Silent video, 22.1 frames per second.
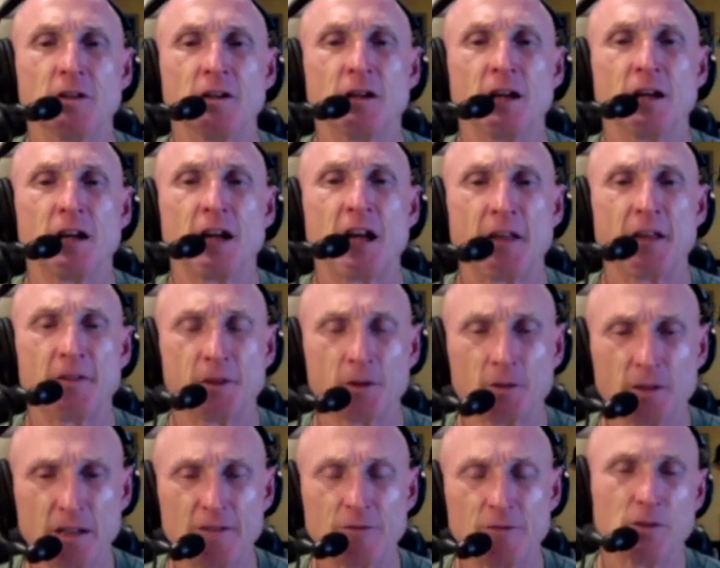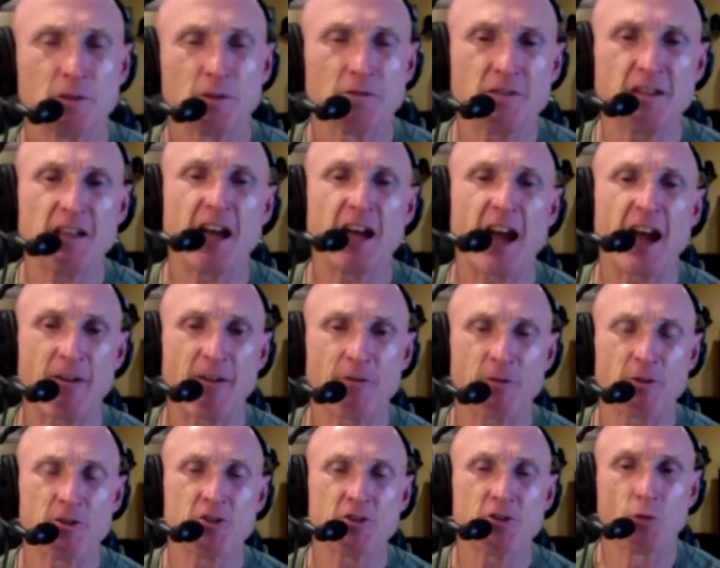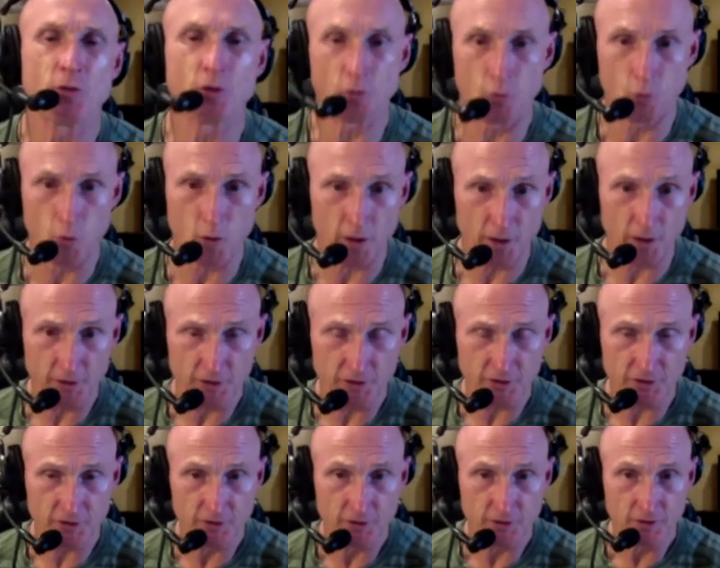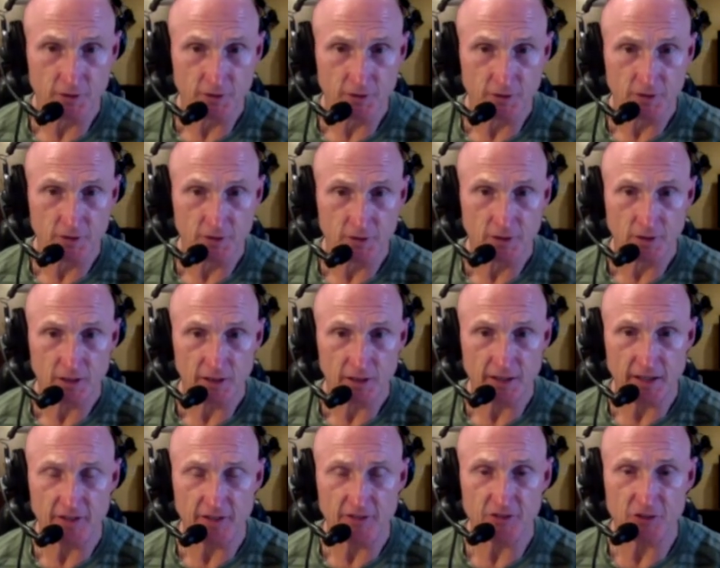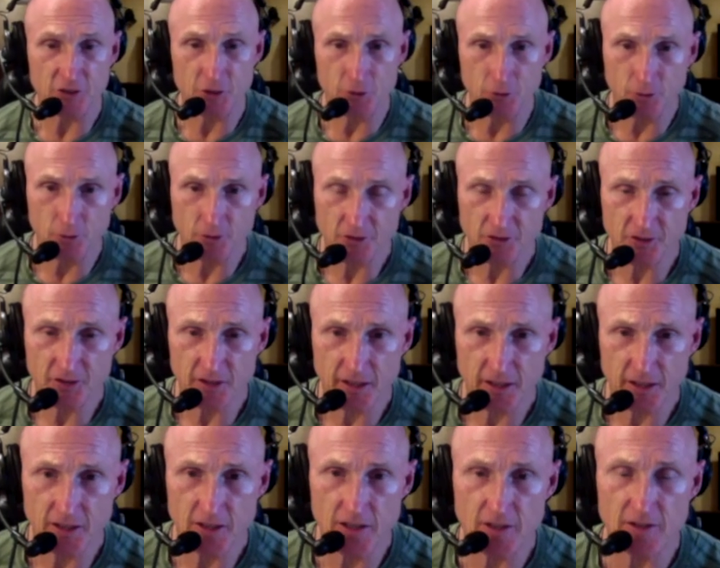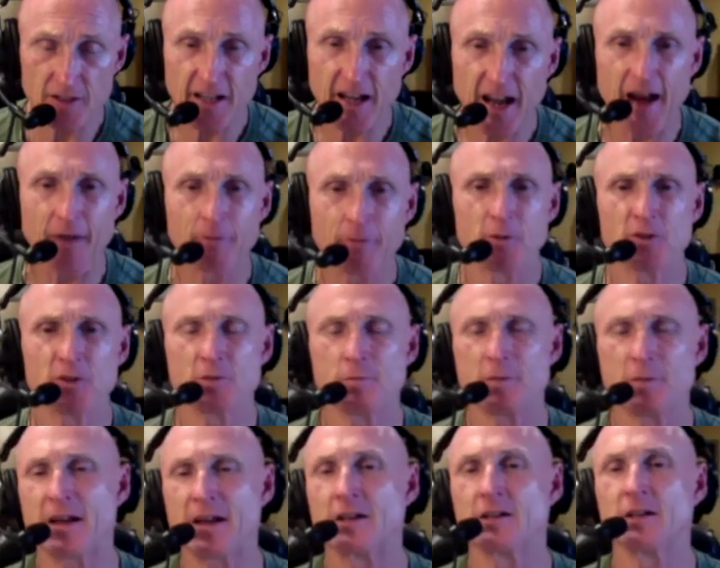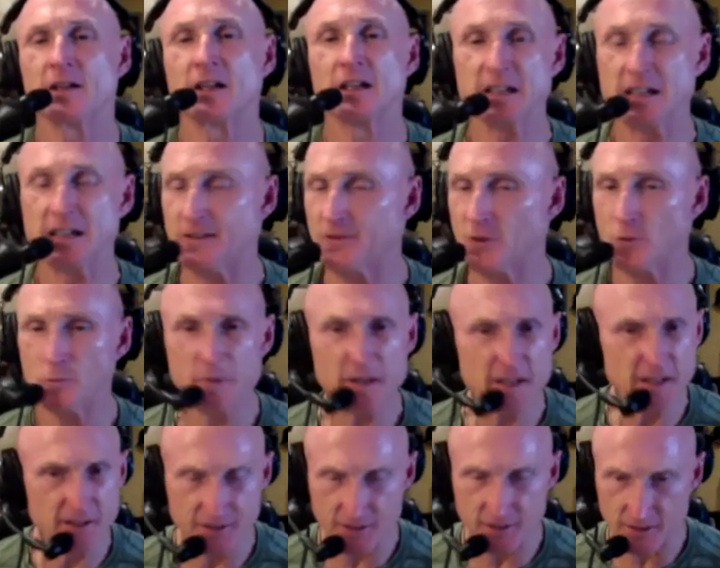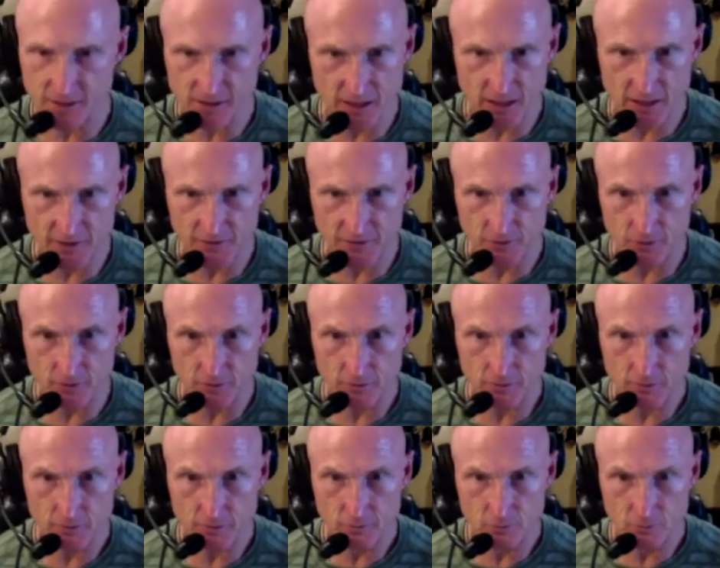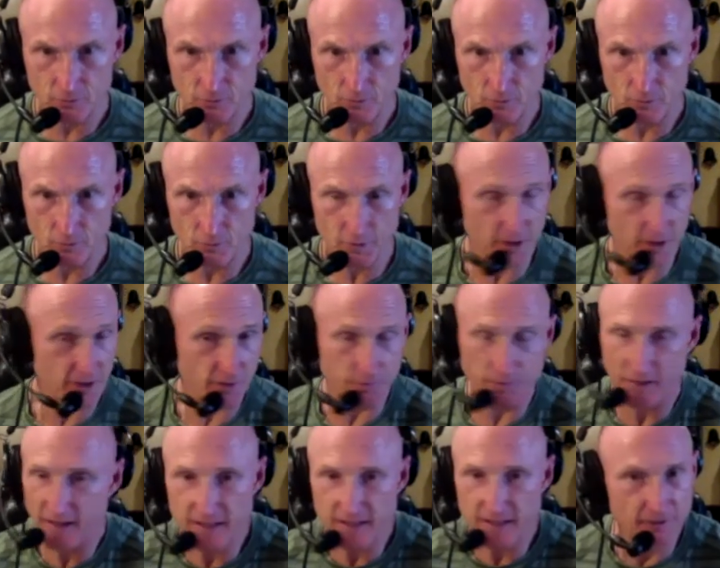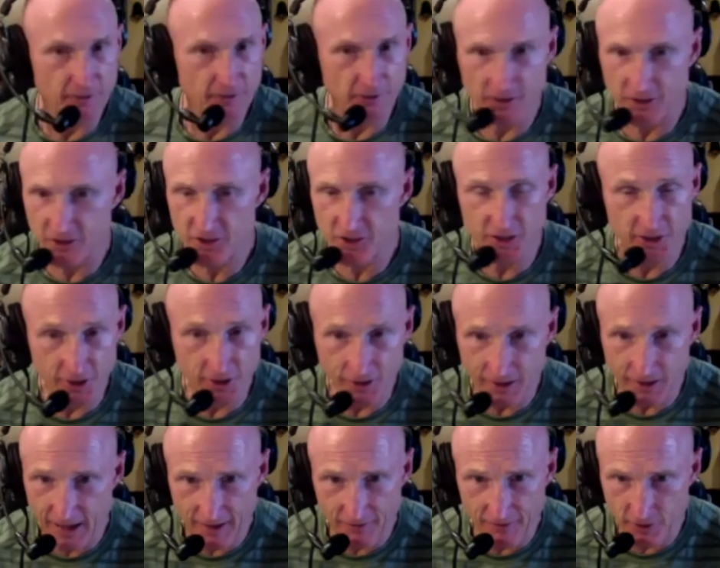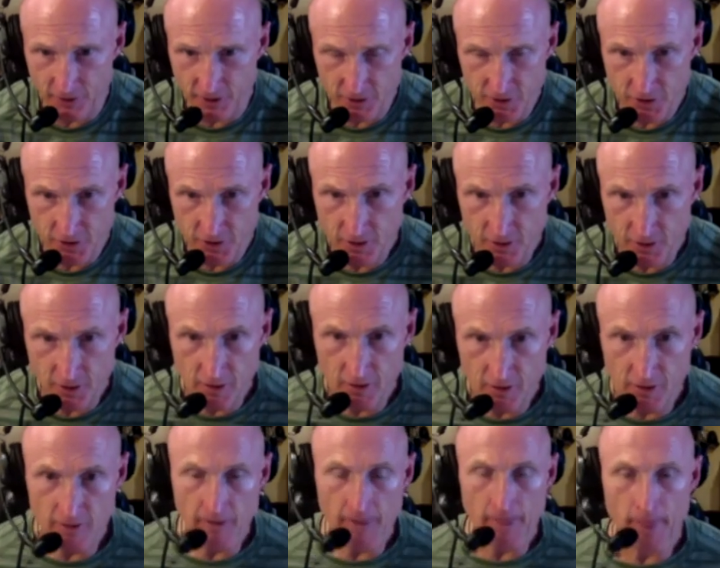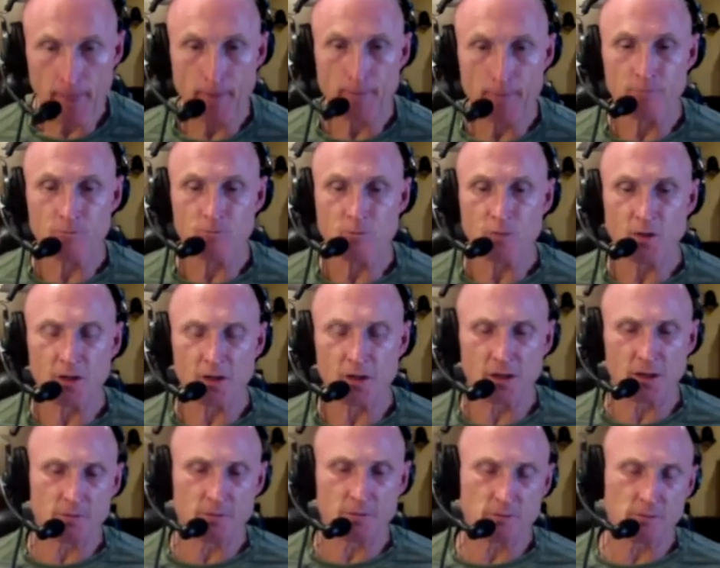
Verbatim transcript: at the level of the average or worse. And as Jung said, the average man can never be successful because by definition, they're average. Um,